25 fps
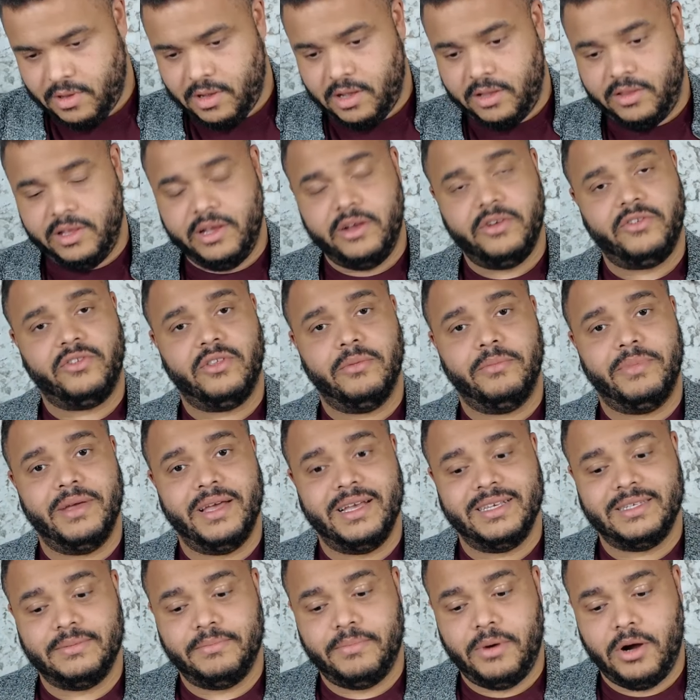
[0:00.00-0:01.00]
And here's the
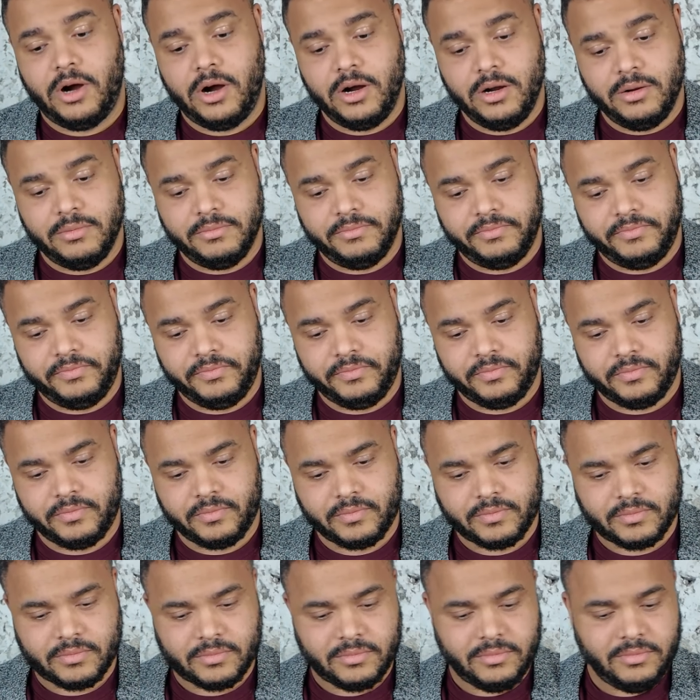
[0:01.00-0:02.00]
best part.
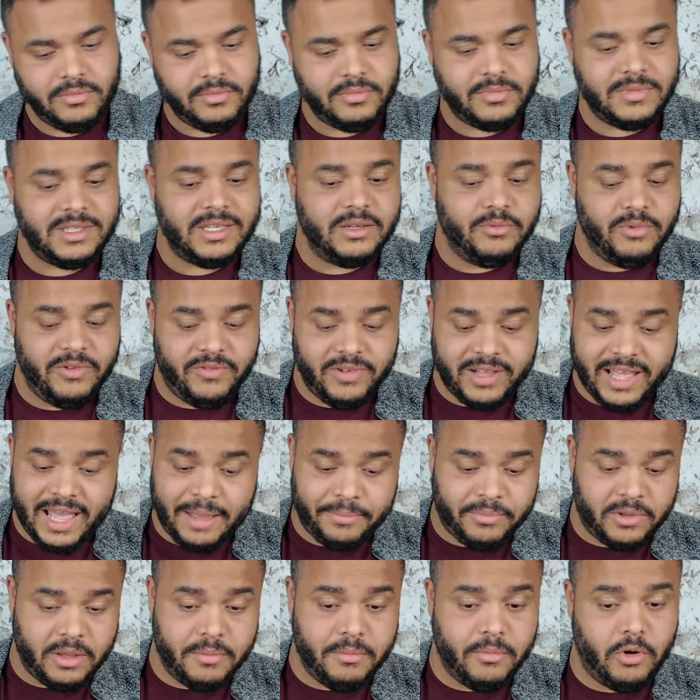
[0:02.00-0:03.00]
We've
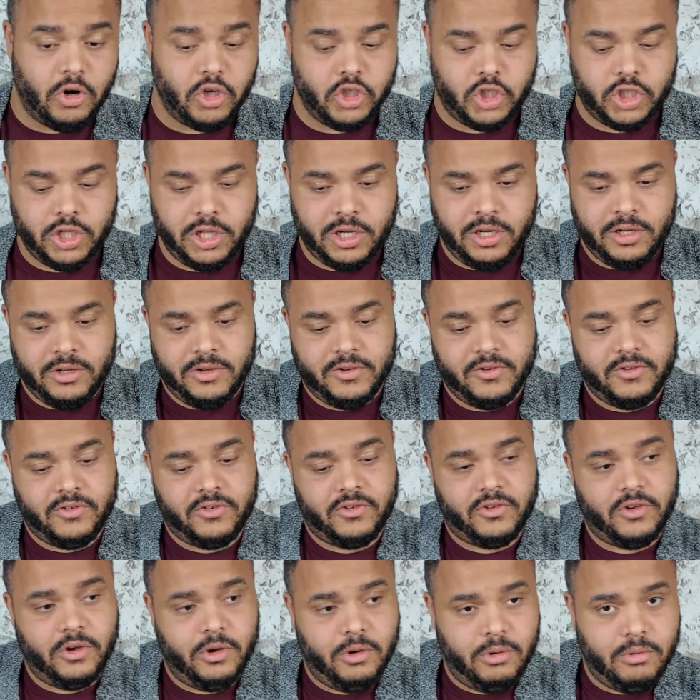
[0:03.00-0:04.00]
kept it modular,
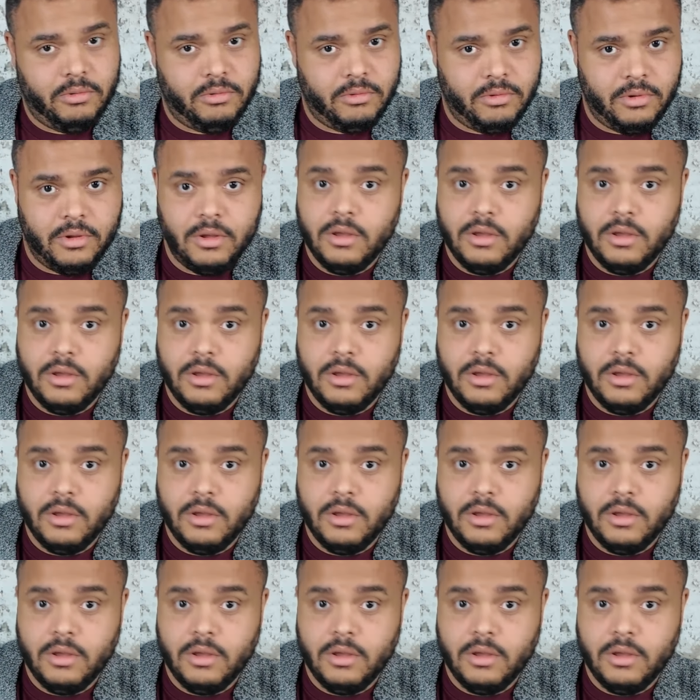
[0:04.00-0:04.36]
so,